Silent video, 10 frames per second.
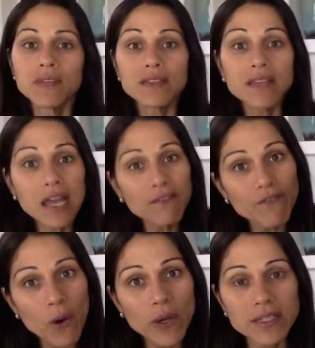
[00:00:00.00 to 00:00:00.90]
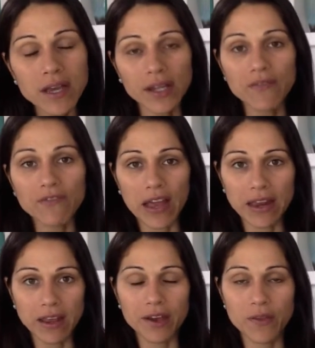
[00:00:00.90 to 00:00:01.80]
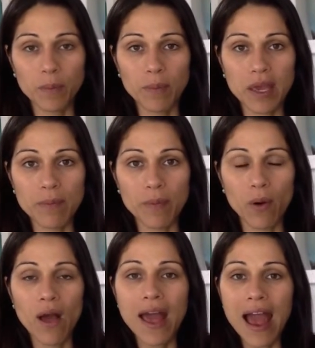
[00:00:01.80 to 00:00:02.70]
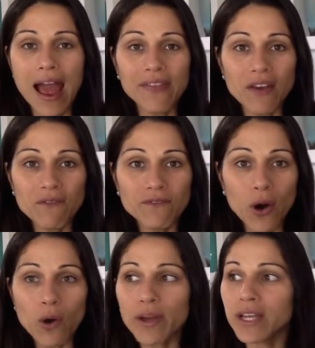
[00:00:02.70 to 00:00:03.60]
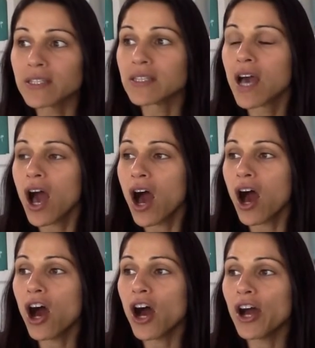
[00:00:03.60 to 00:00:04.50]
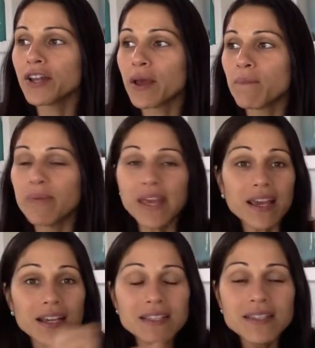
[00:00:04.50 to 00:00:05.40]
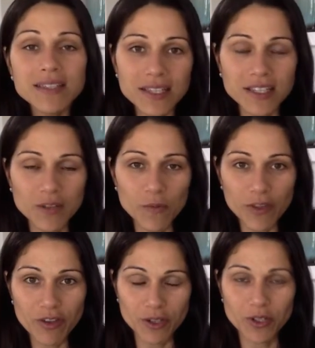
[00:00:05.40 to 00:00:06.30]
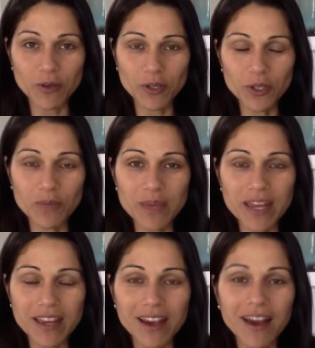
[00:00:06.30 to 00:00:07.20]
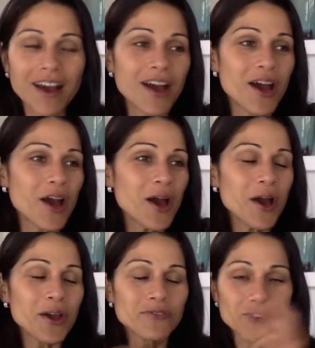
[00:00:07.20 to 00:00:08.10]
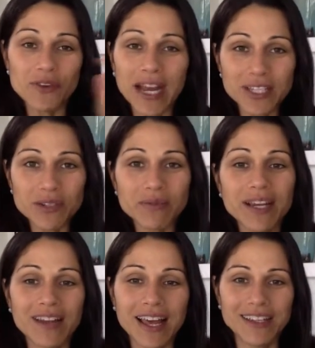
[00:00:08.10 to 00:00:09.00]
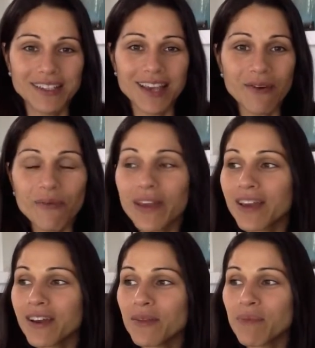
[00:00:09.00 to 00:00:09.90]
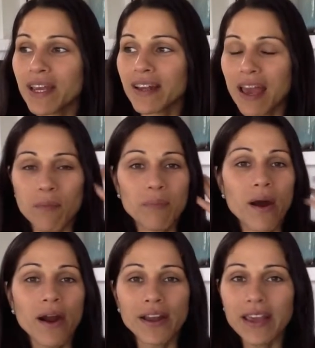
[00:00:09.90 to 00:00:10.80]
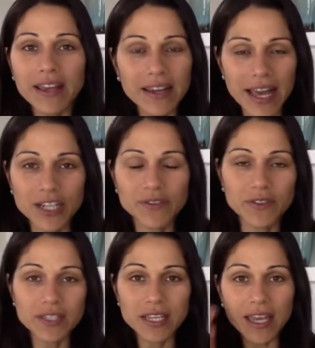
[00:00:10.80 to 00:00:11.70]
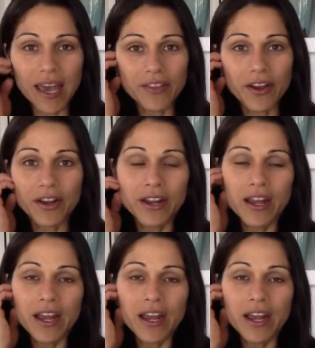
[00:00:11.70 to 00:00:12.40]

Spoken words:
Then focus on inviting other people. And then focus on being consistent with your social media. Do you guys realize that we could be like partying in Nashville together